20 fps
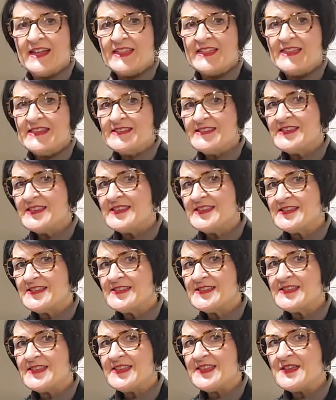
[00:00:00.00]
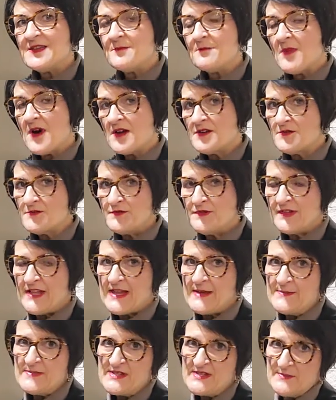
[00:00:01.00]
This is the Modern
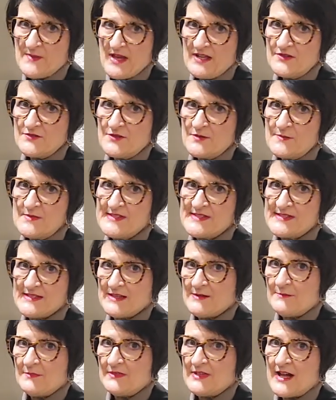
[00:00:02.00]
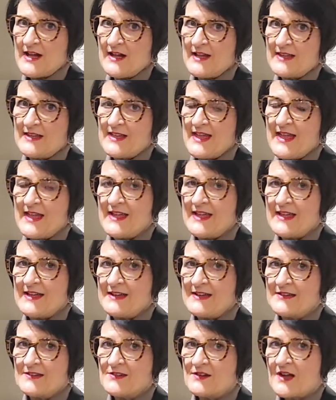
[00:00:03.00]
Flame Spectrum Slimline
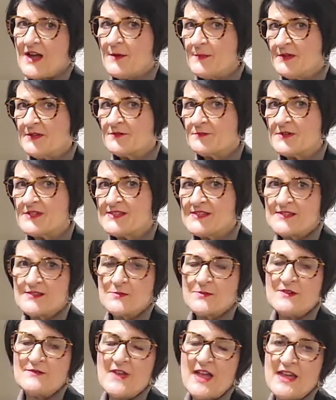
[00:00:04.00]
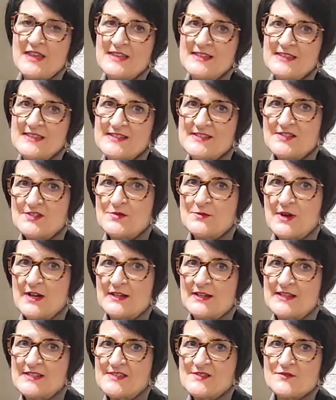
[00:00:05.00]
and a couple of reasons we've added this to our
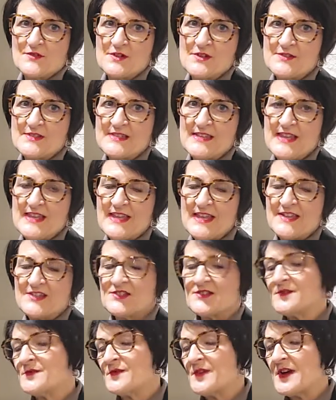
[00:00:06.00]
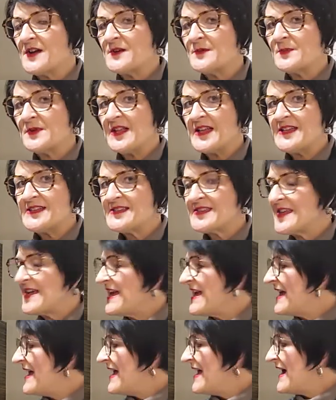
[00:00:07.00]
list for your staycation fireplace.
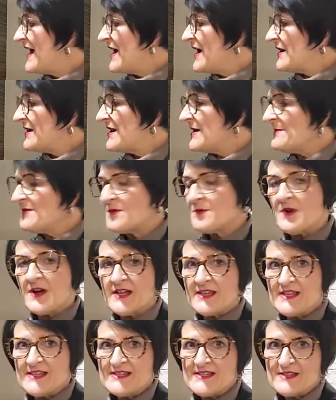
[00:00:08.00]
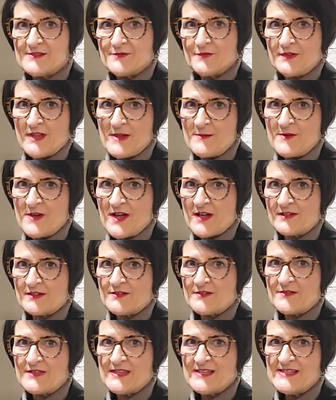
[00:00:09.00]
Number one is flame
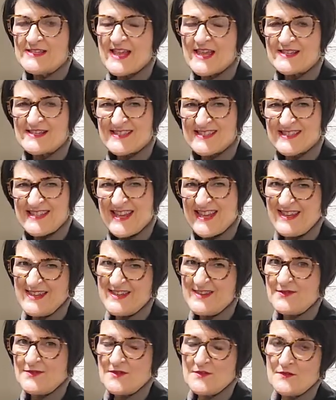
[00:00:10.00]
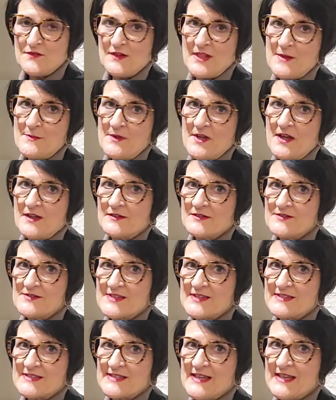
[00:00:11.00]
color. This has 10 different flame colors
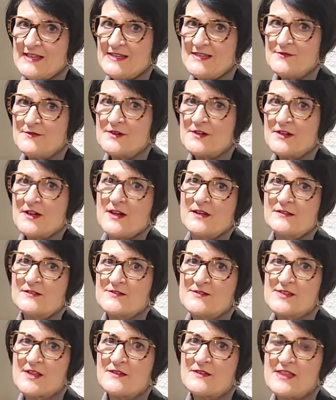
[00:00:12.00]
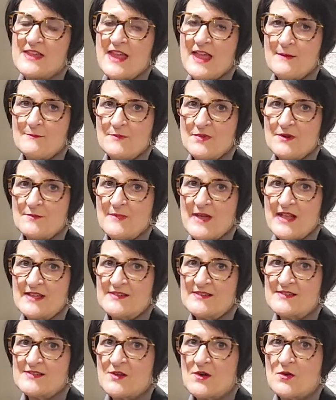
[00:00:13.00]
and 10 different colors on the ember bed.
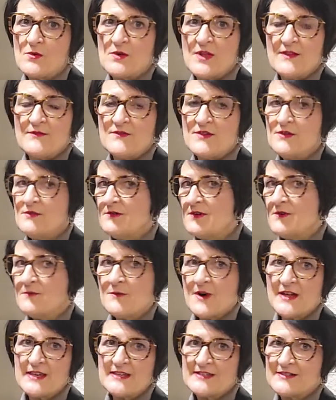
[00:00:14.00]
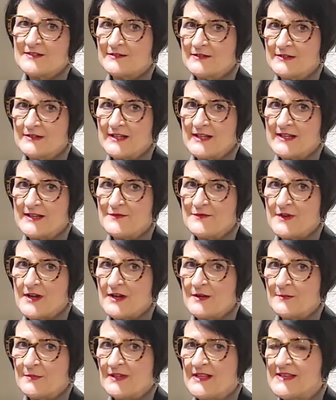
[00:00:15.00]
So if you don't want it to look like a
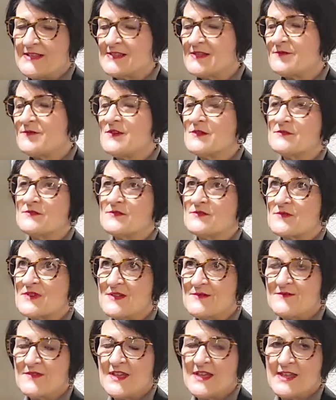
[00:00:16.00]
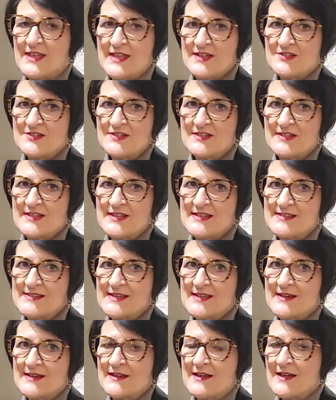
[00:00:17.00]
fireplace, if your dream vacation is
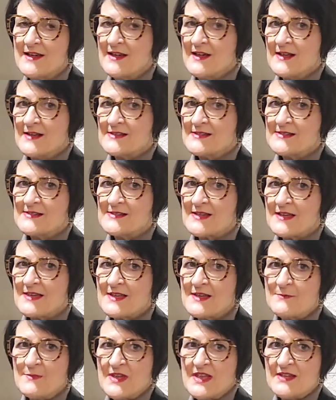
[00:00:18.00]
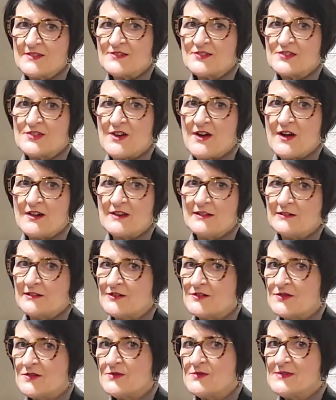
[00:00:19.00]
a sunny beach on a
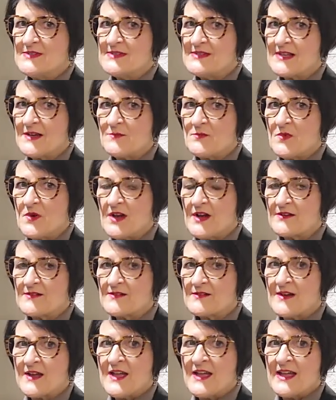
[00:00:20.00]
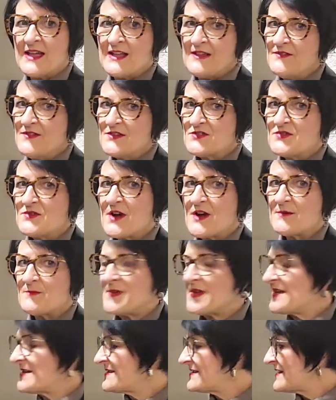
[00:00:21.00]
lagoon somewhere in the
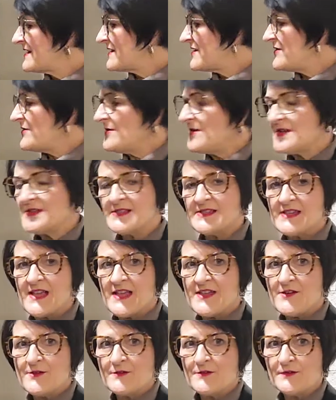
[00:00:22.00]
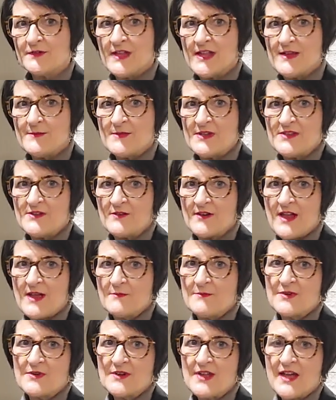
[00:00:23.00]
tropics, you can set your flame and your
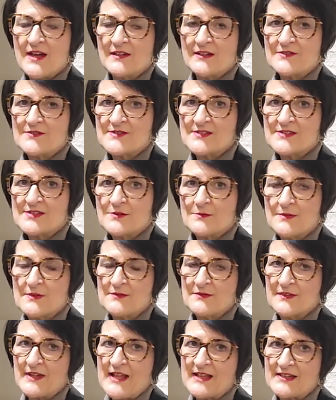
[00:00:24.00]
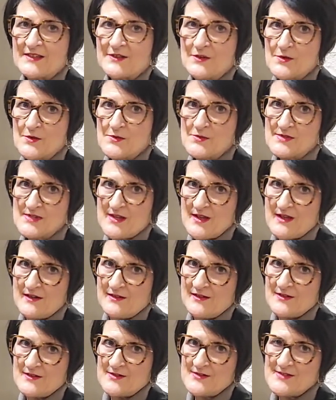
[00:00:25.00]
ember colors to reflect those
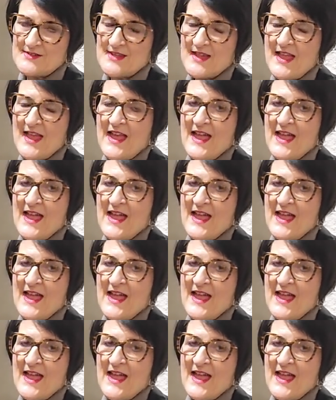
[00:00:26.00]
colors